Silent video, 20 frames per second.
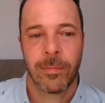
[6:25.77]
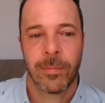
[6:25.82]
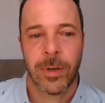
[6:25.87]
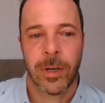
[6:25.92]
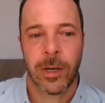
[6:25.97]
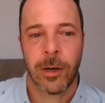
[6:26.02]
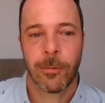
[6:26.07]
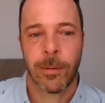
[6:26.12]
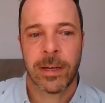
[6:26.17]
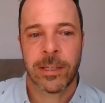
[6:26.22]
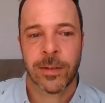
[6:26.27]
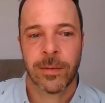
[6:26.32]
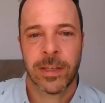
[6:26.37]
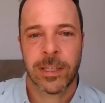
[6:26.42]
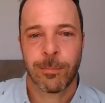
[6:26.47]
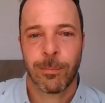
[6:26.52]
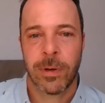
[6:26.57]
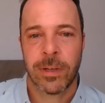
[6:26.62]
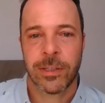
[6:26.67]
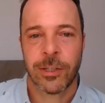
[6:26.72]
All right, so
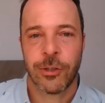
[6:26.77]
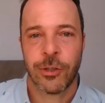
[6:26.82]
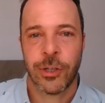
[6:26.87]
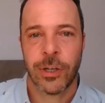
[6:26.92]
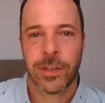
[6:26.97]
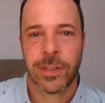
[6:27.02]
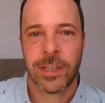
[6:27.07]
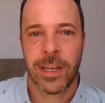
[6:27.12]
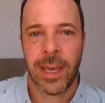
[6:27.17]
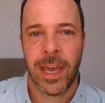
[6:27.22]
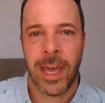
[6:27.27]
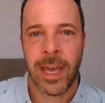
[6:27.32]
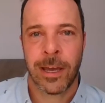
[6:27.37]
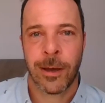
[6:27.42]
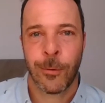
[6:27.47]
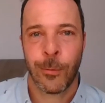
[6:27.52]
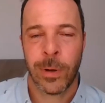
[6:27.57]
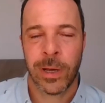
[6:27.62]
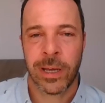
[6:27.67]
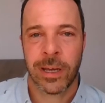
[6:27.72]
this was just a
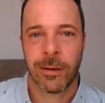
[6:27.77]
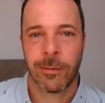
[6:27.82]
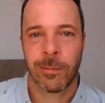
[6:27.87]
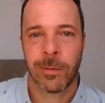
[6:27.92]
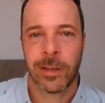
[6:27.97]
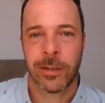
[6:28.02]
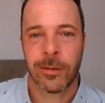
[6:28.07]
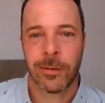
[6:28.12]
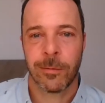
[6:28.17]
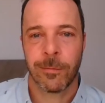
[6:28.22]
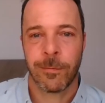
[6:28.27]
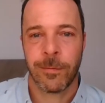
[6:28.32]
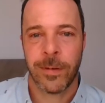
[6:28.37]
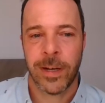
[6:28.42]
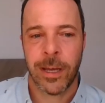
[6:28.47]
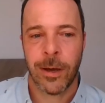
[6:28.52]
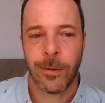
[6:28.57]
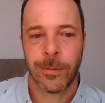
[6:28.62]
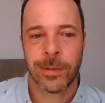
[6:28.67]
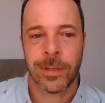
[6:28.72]
quick little
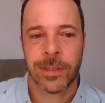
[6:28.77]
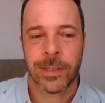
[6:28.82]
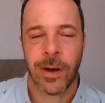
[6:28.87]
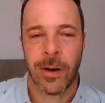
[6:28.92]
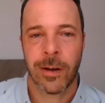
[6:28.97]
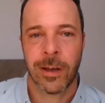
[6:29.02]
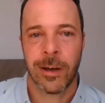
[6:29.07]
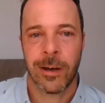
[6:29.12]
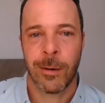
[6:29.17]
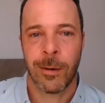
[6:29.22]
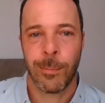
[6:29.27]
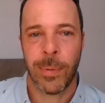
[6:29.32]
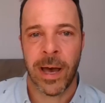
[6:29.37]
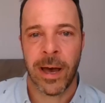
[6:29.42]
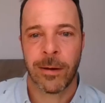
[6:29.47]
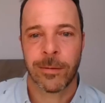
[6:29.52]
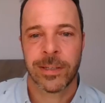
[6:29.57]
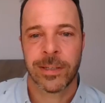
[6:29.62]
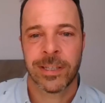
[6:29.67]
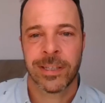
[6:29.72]
video to talk
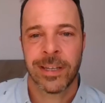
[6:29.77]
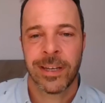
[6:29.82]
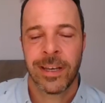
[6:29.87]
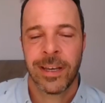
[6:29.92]
about